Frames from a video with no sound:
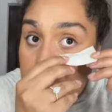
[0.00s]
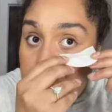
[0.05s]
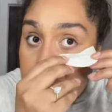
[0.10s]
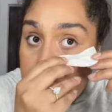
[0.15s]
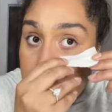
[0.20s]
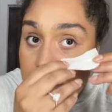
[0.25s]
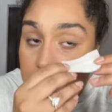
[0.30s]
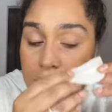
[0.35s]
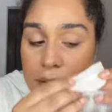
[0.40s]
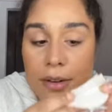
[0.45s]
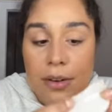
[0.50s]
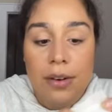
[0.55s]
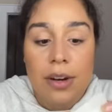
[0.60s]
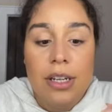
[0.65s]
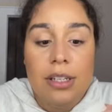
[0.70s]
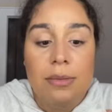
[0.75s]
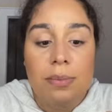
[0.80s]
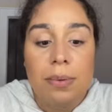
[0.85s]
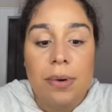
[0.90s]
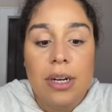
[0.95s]
So
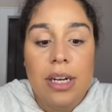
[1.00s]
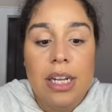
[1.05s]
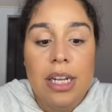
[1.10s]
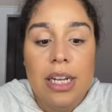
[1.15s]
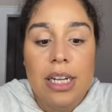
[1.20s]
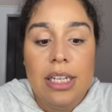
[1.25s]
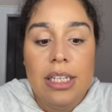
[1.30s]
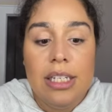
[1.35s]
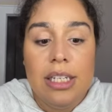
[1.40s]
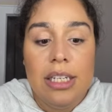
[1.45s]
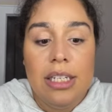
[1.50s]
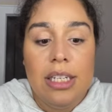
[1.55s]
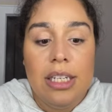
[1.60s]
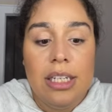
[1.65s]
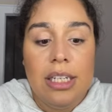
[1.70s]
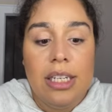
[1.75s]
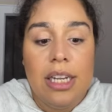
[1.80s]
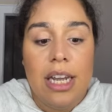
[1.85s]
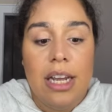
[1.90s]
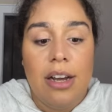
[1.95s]
it's pretty easy to
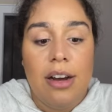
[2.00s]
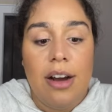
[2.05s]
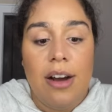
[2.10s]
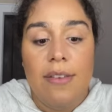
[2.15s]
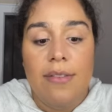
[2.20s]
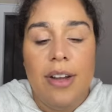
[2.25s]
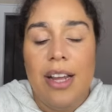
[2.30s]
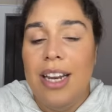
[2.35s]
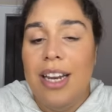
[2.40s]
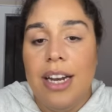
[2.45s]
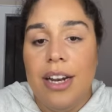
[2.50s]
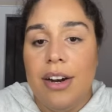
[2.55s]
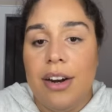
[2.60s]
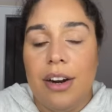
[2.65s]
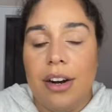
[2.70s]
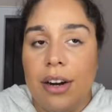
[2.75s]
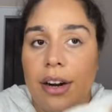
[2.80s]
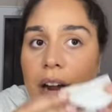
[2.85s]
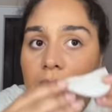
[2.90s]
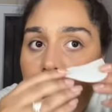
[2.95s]
take off. It didn't
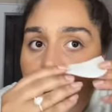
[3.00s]
hurt.